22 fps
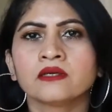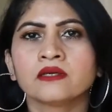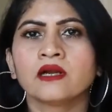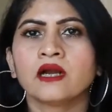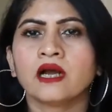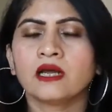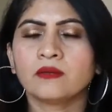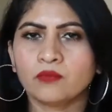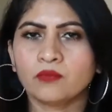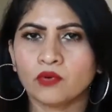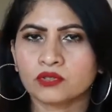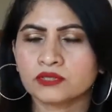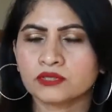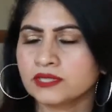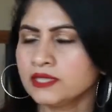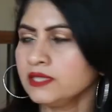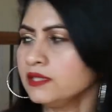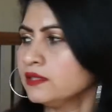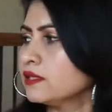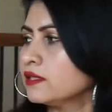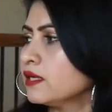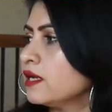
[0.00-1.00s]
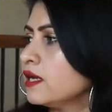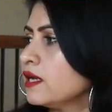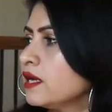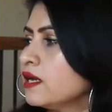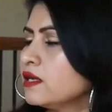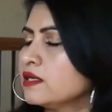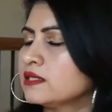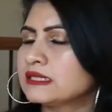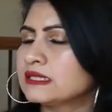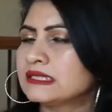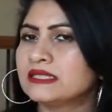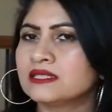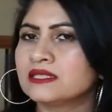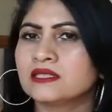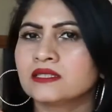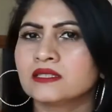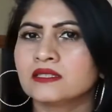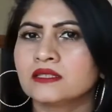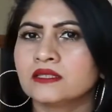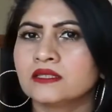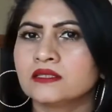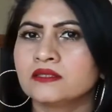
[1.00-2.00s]
unboxing
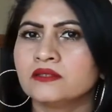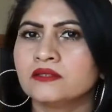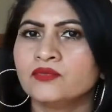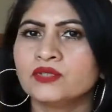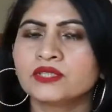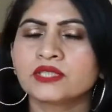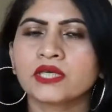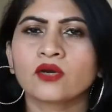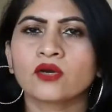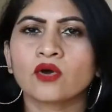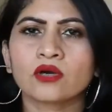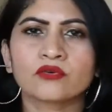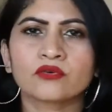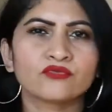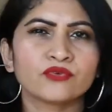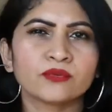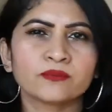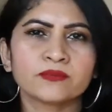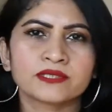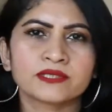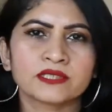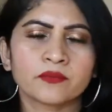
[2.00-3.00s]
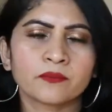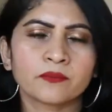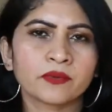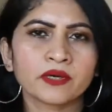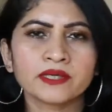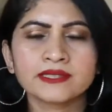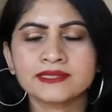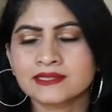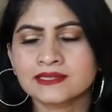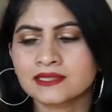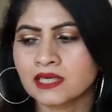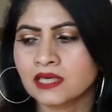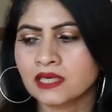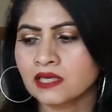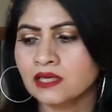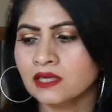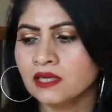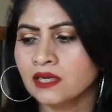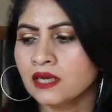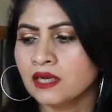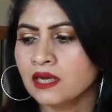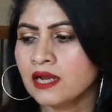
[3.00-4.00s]
the which I got from the surprise sale
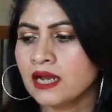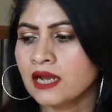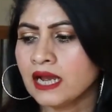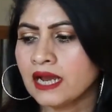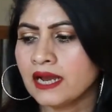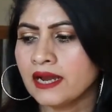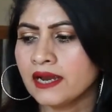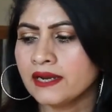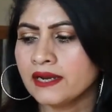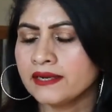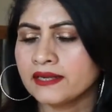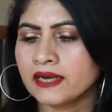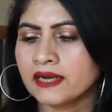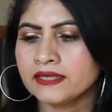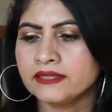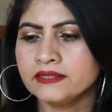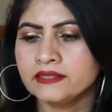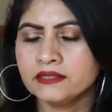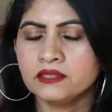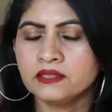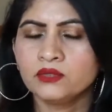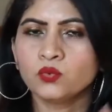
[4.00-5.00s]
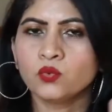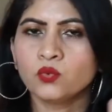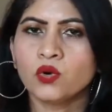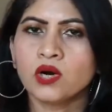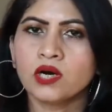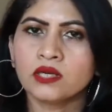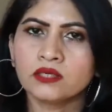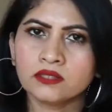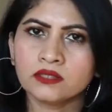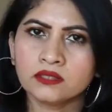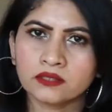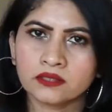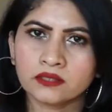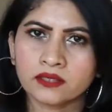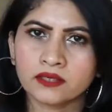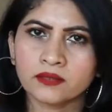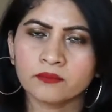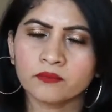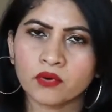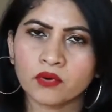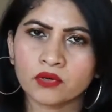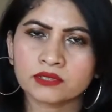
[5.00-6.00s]
and I did one
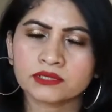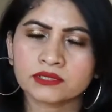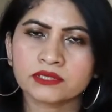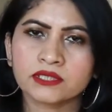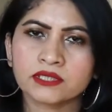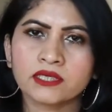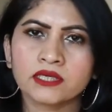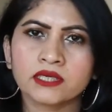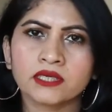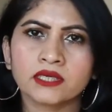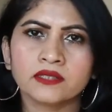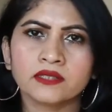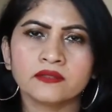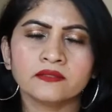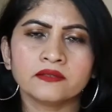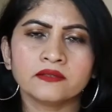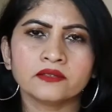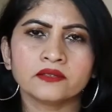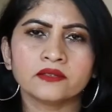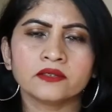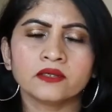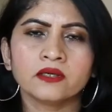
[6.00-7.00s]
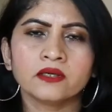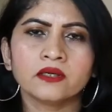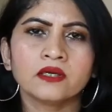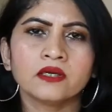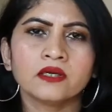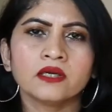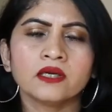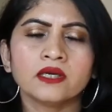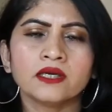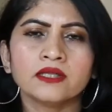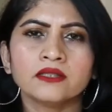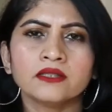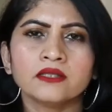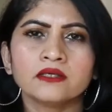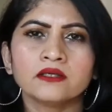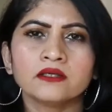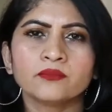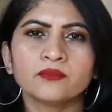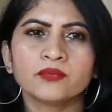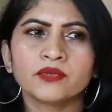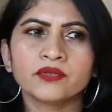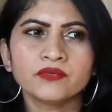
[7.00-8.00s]
unboxing in the in
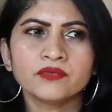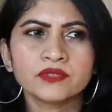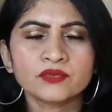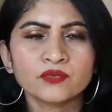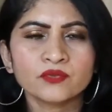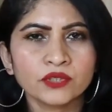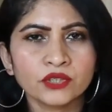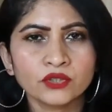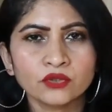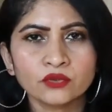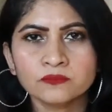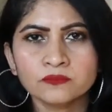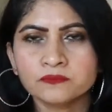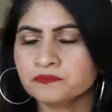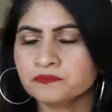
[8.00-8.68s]
the previous video.